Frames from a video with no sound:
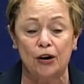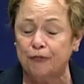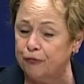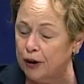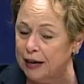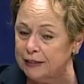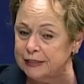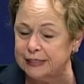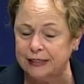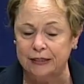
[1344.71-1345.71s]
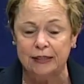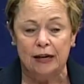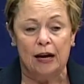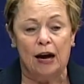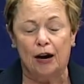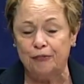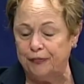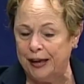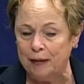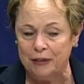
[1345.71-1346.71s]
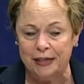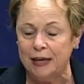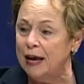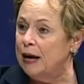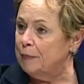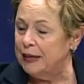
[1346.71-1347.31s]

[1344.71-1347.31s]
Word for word: our friends and our family,